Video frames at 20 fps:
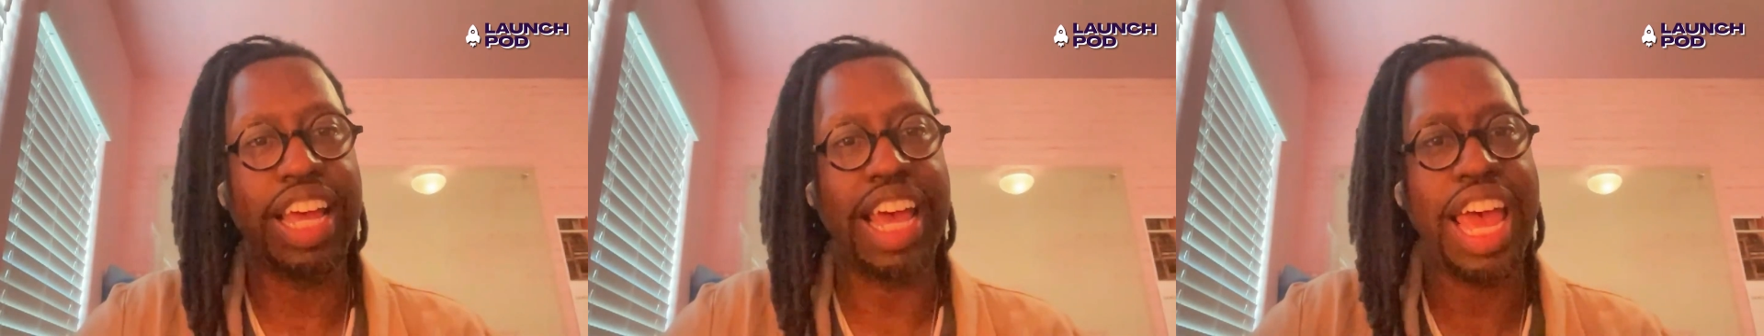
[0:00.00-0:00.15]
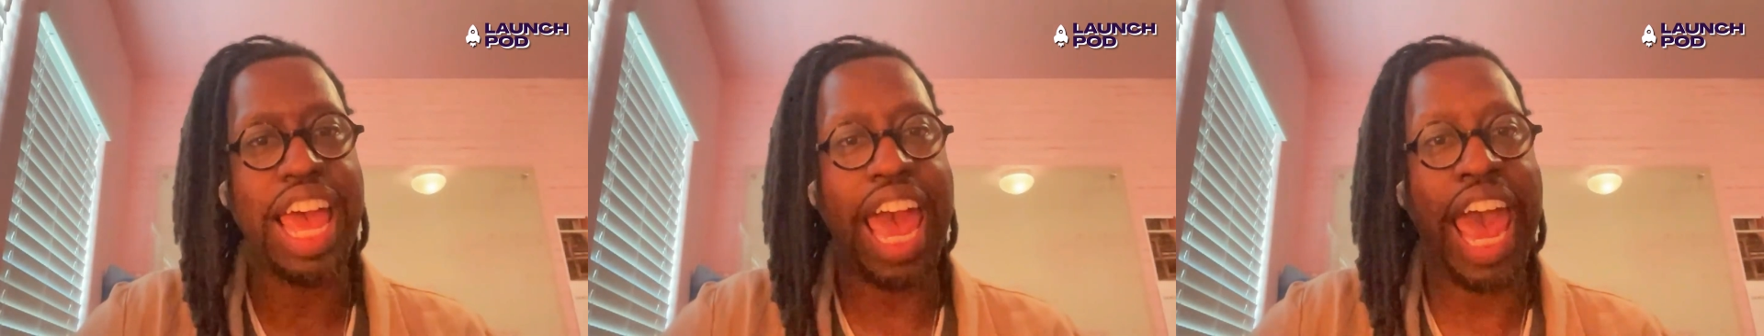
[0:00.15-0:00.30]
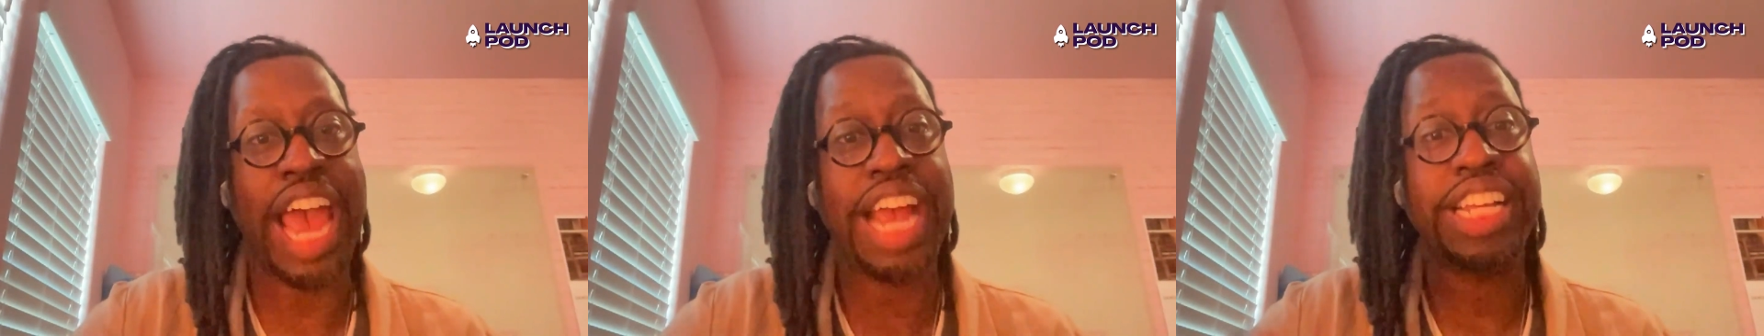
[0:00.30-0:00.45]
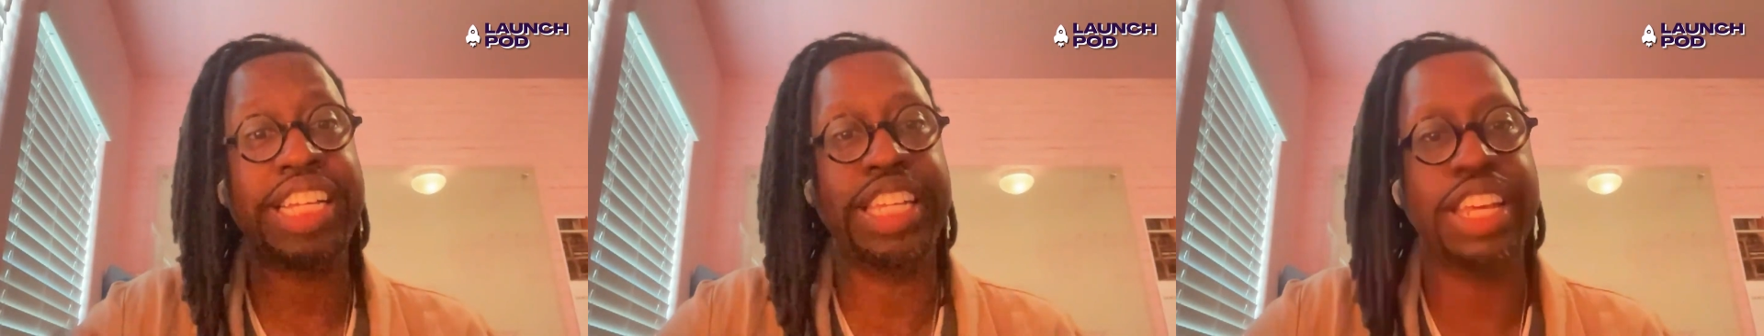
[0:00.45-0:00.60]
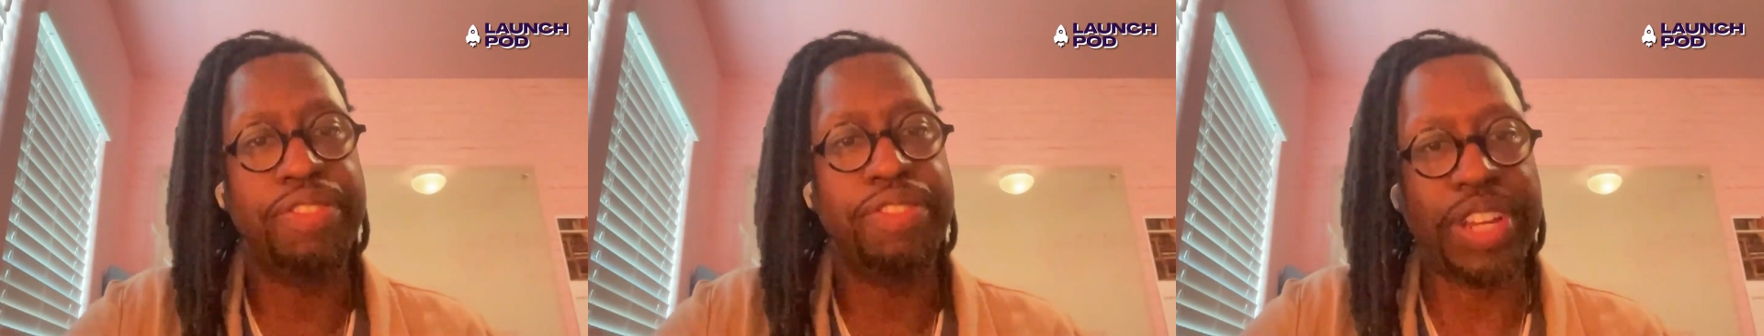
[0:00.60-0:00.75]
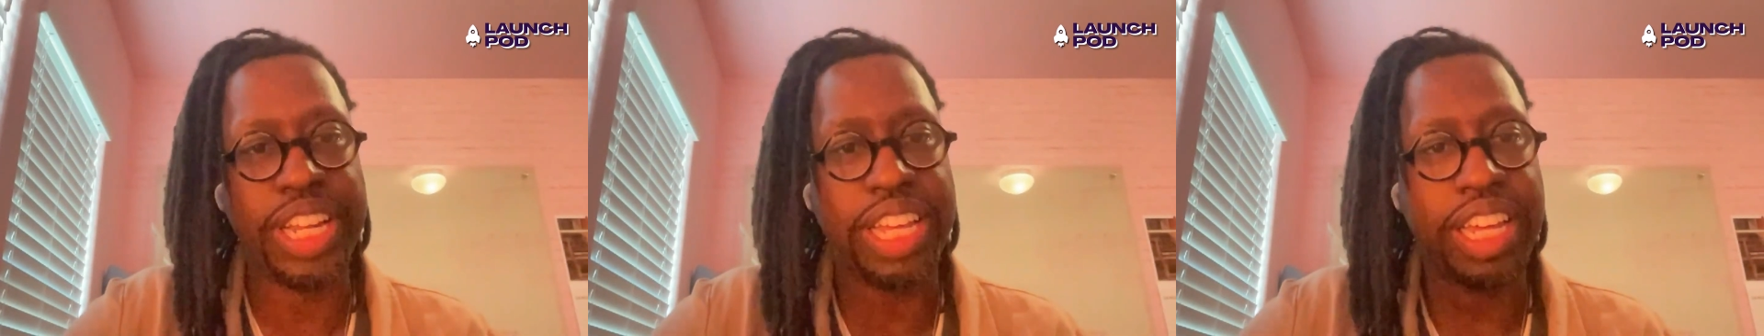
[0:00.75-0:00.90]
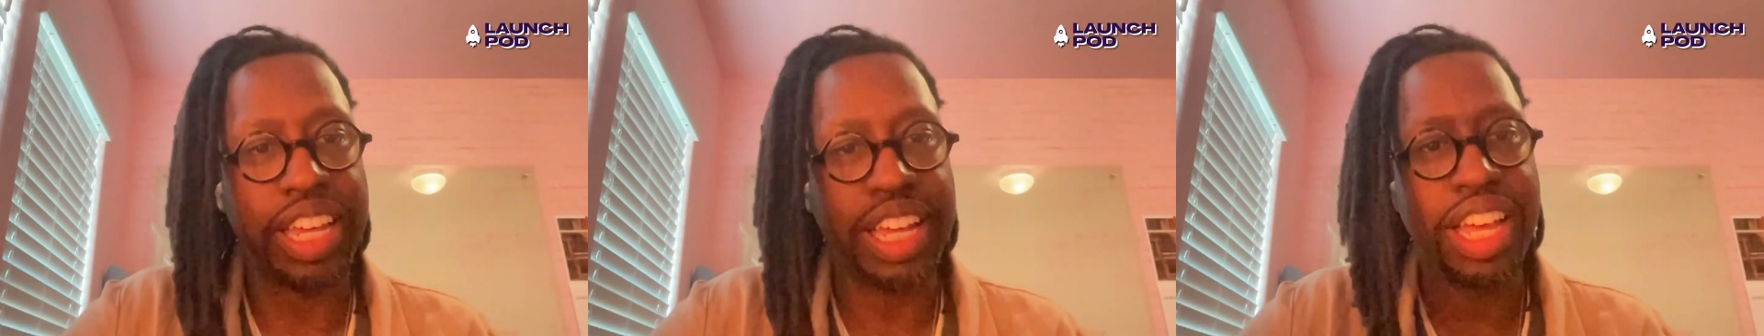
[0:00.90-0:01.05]

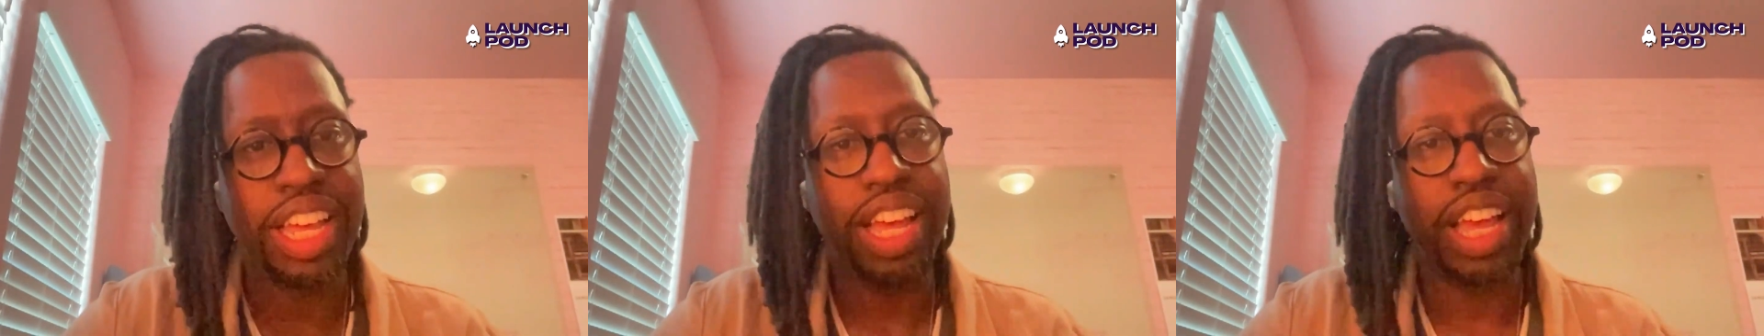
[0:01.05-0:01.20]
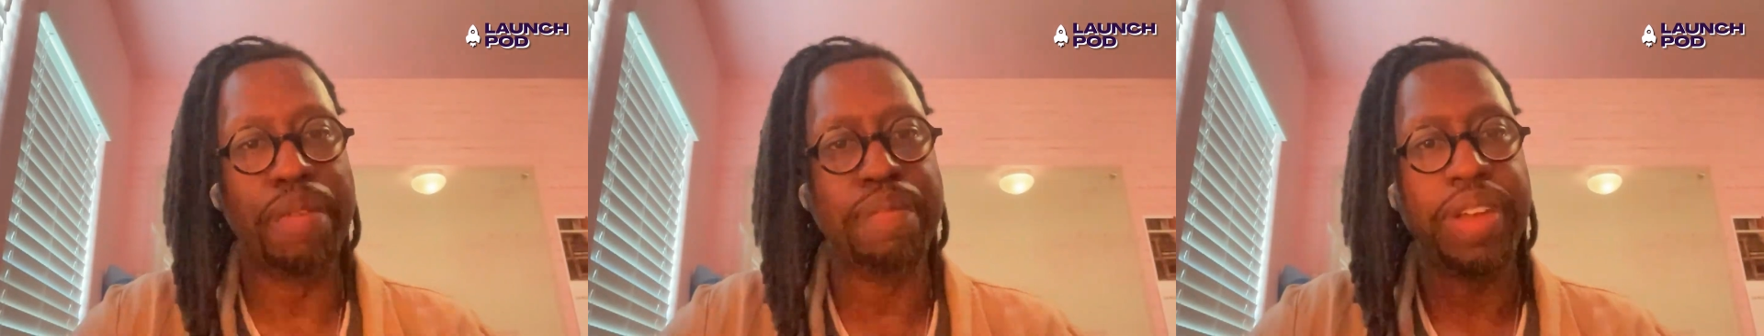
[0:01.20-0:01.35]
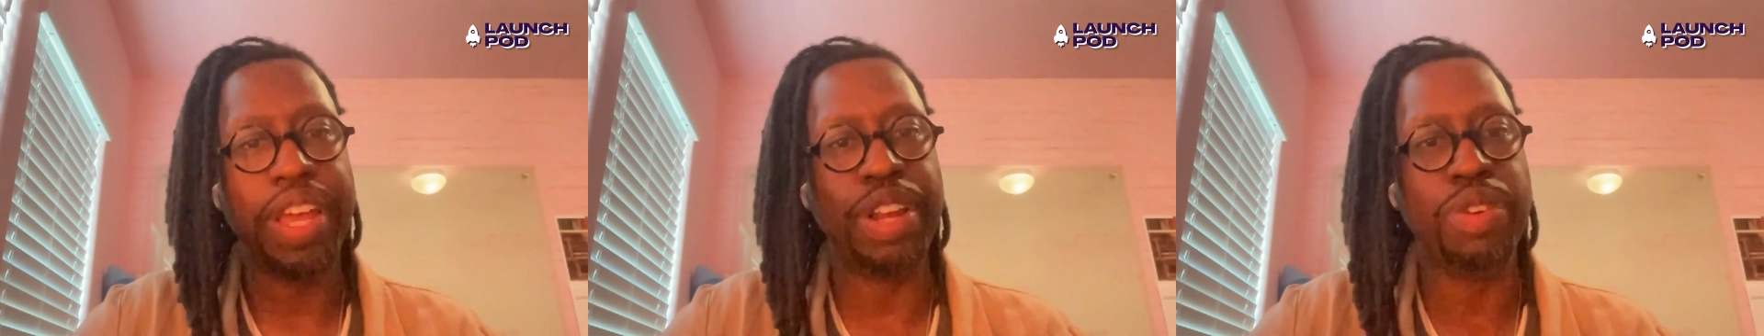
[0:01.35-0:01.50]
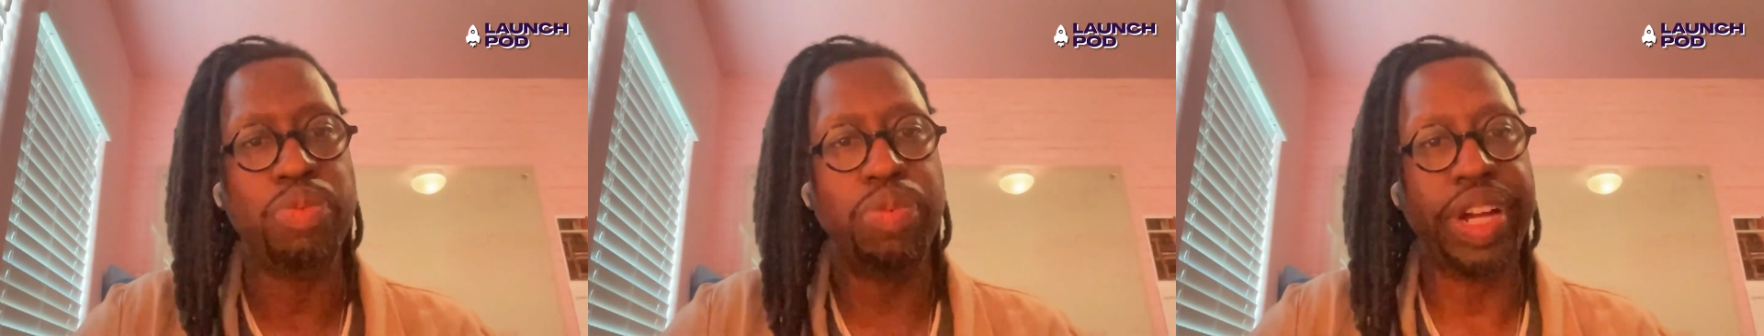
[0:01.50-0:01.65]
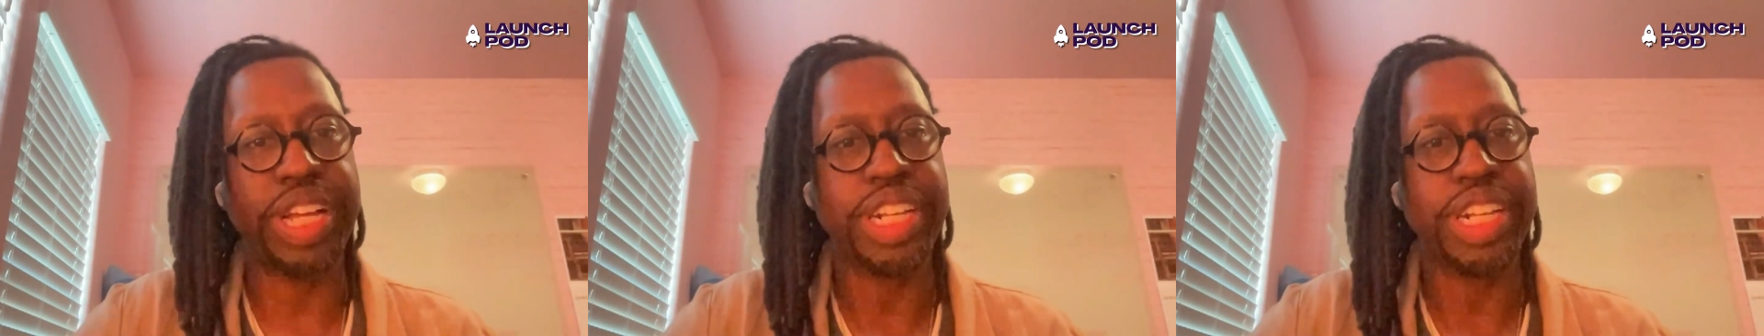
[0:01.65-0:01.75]
activity in which